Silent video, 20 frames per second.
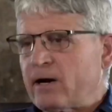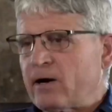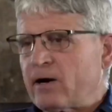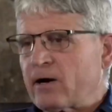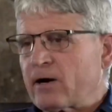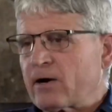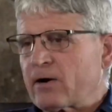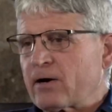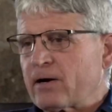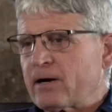
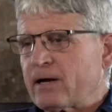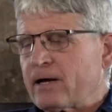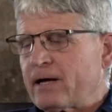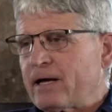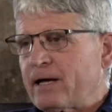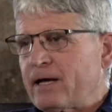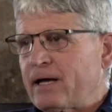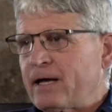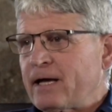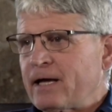are
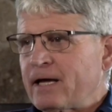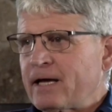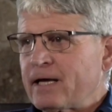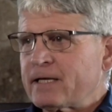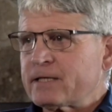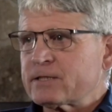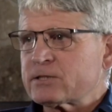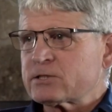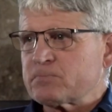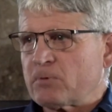
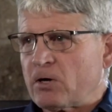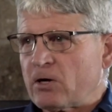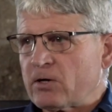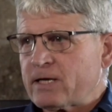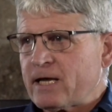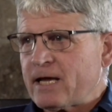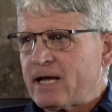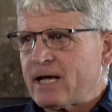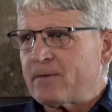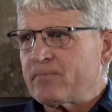a small
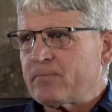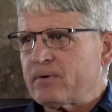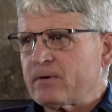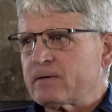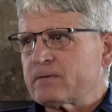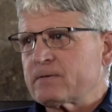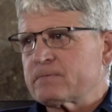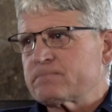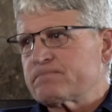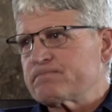camp,
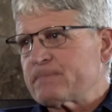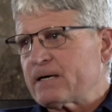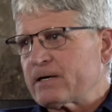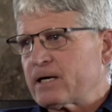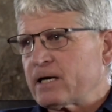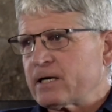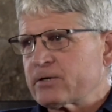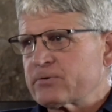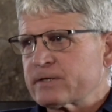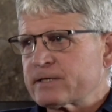uh, about
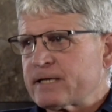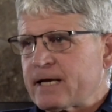100